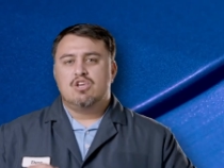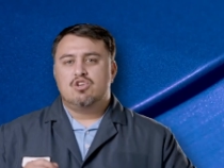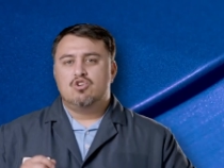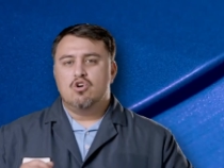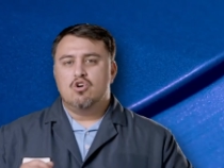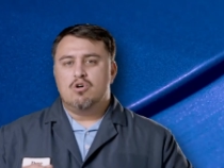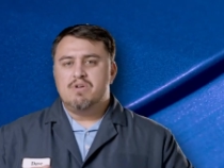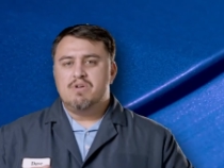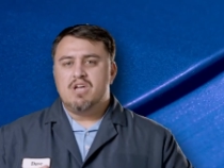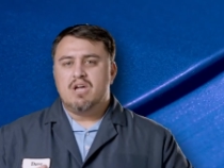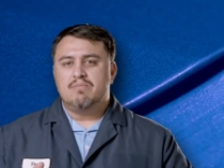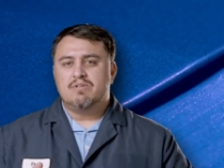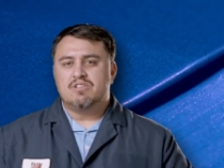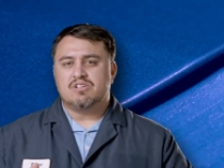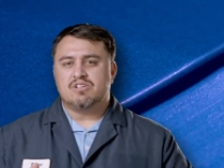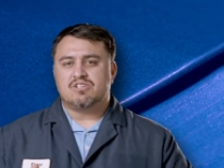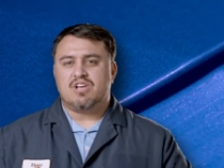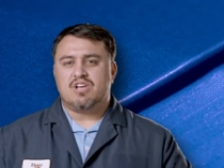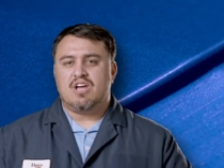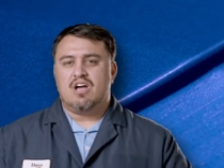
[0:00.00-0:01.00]
You'll be able
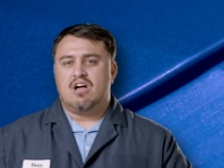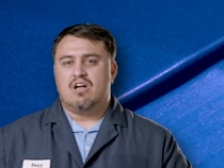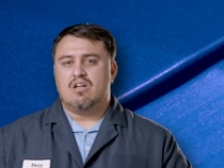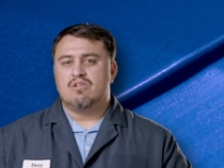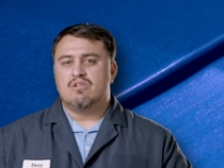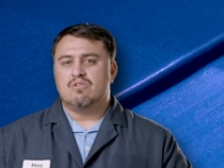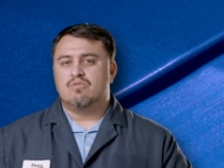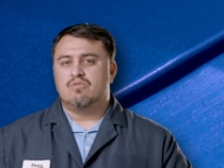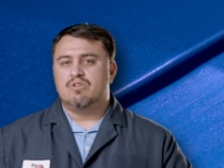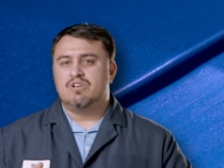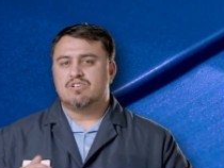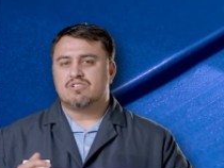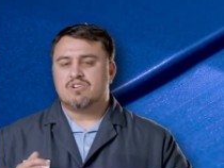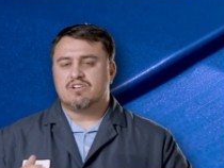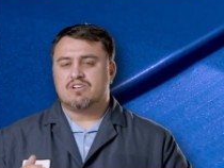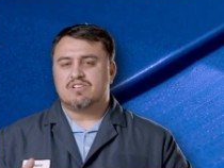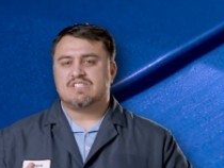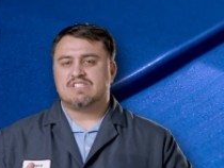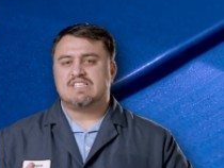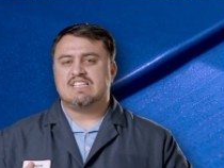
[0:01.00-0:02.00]
to tell when you
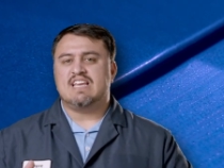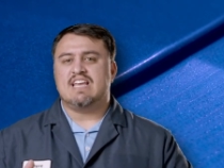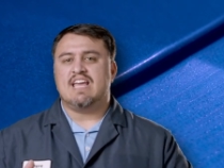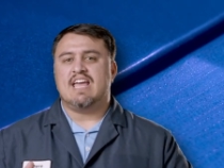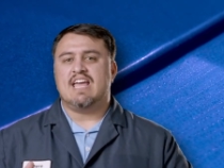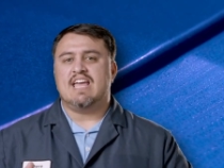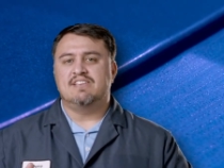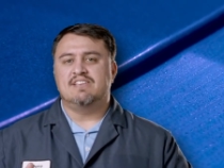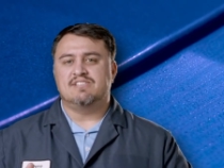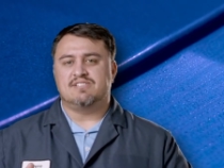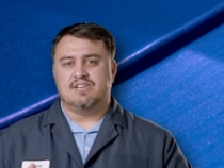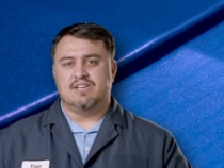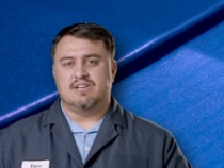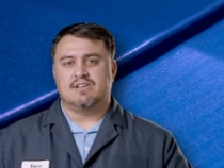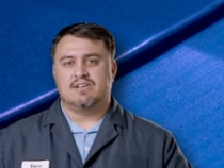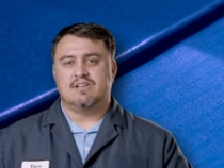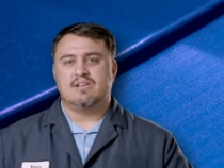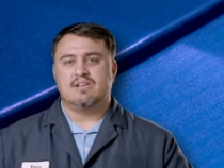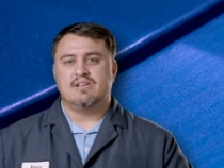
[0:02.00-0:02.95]
start to see it hazing.